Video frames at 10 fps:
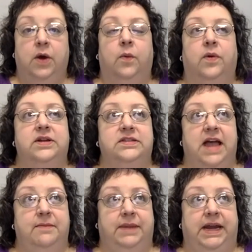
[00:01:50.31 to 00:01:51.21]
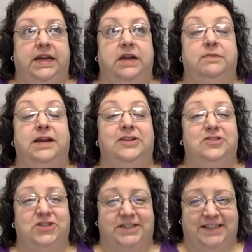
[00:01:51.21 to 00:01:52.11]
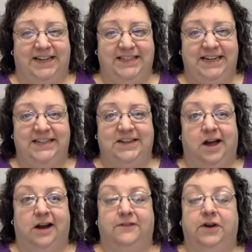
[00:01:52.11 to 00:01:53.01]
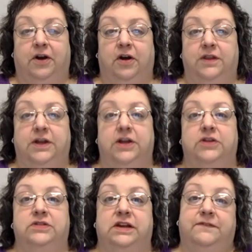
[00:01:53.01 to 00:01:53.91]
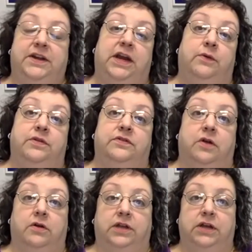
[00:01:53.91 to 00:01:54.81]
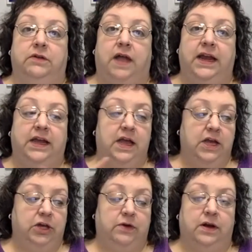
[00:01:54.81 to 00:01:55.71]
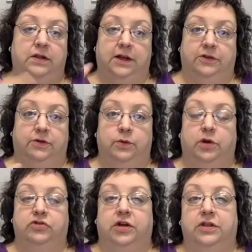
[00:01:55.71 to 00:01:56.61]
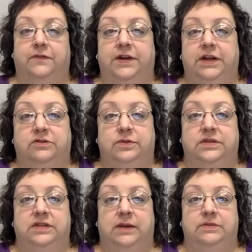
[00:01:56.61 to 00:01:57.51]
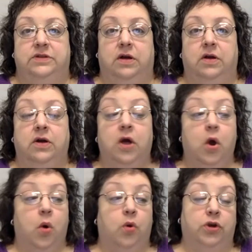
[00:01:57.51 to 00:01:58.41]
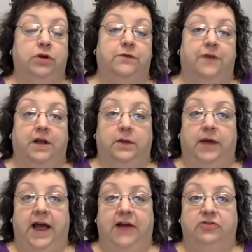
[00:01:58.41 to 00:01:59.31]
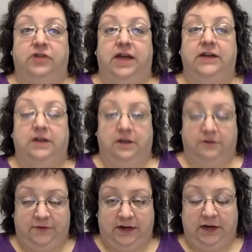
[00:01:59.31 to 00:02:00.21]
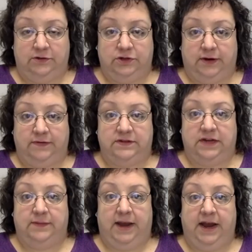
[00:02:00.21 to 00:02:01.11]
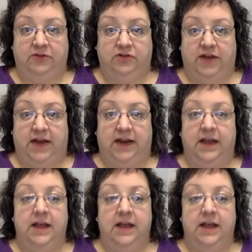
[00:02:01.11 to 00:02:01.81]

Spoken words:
What does that mean? It means just like TikTok, if you're on there and you see a video with a song that you like, you can click through and watch other videos with the same song, or you can follow a hashtag to other videos who have the same hashtag.